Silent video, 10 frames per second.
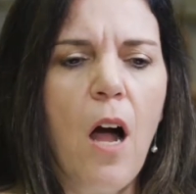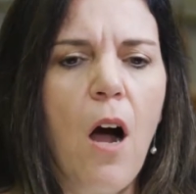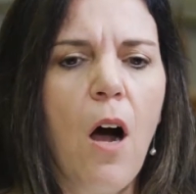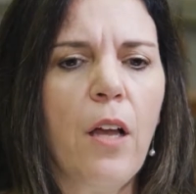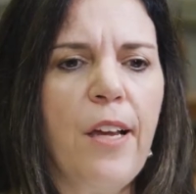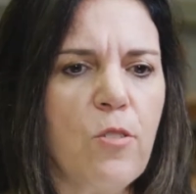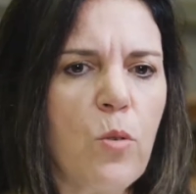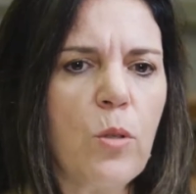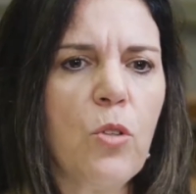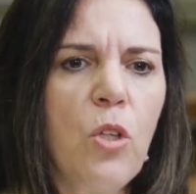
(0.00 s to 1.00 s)
on
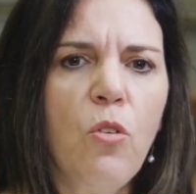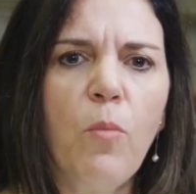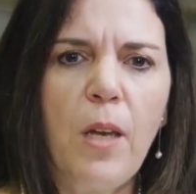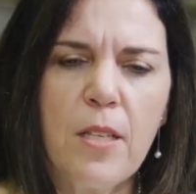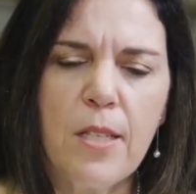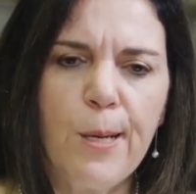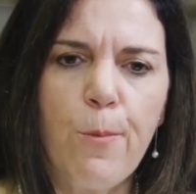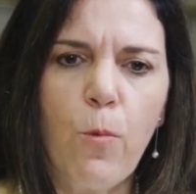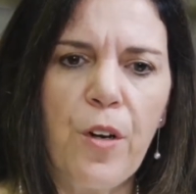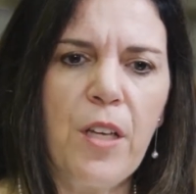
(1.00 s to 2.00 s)
integral
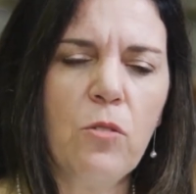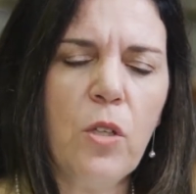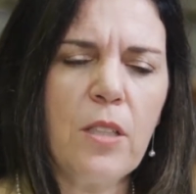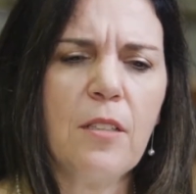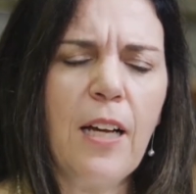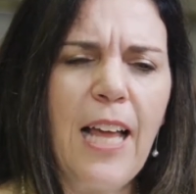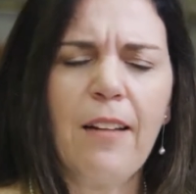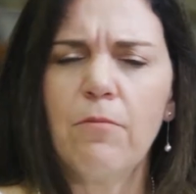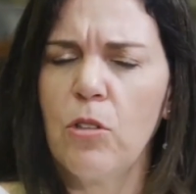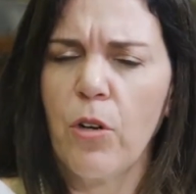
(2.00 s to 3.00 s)
humanism, where he looks at,
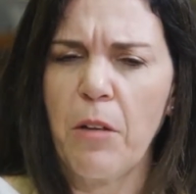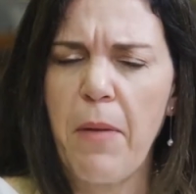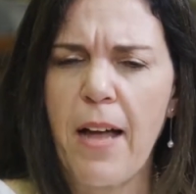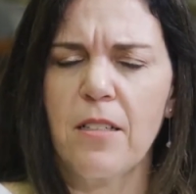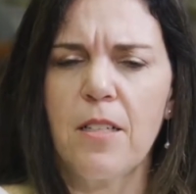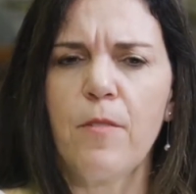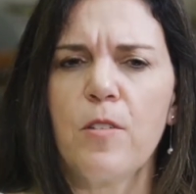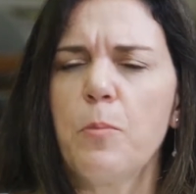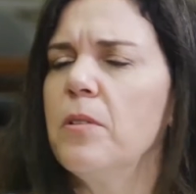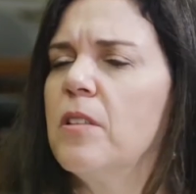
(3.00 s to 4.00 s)
again, turning back to some of
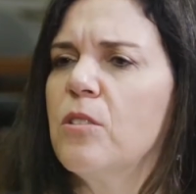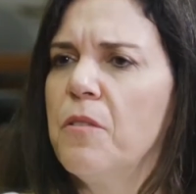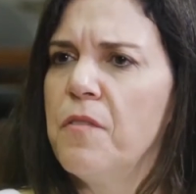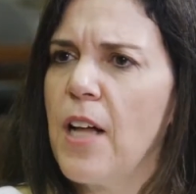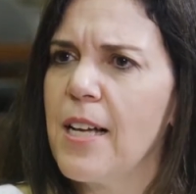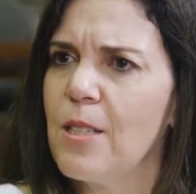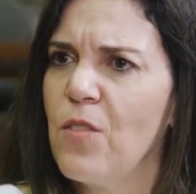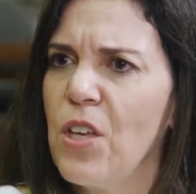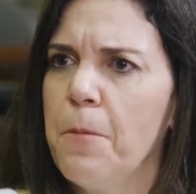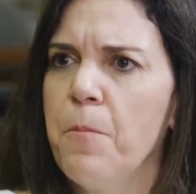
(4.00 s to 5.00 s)
his political
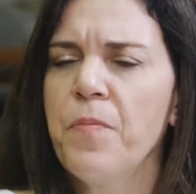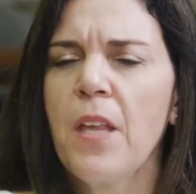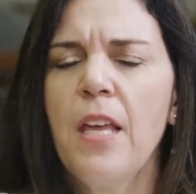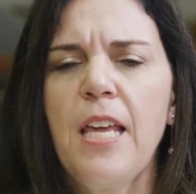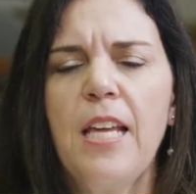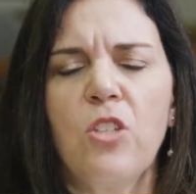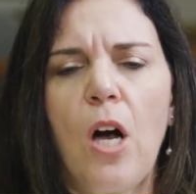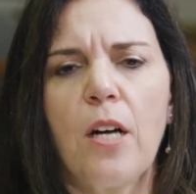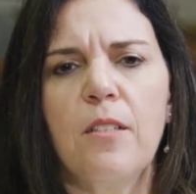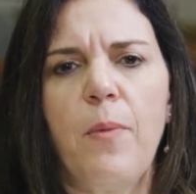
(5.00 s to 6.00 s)
philosophy, he
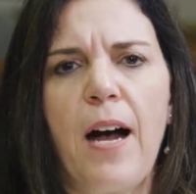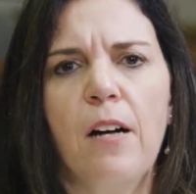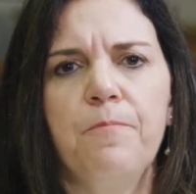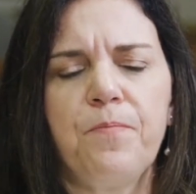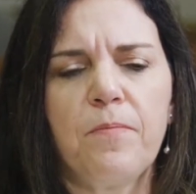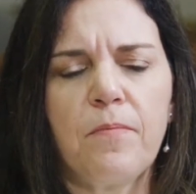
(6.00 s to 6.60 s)
talks about